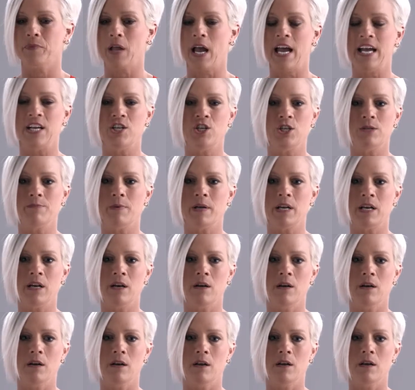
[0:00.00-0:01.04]
I had just
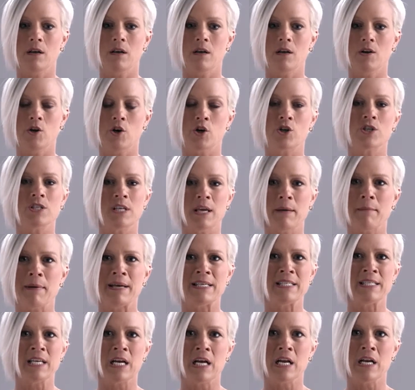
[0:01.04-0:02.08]
been nursing my
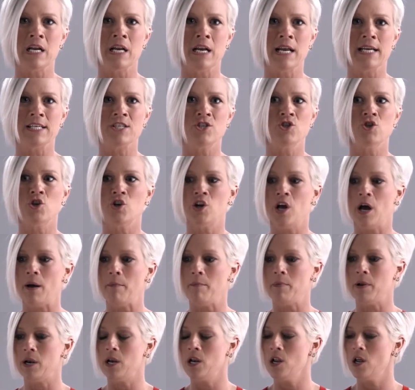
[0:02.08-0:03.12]
son and I stood
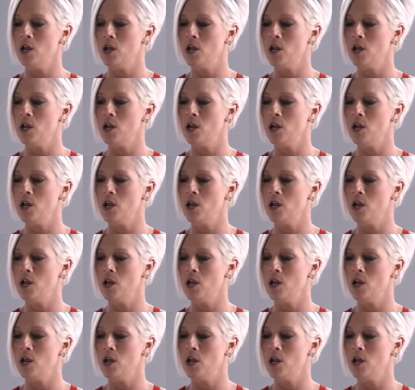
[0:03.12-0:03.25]
up and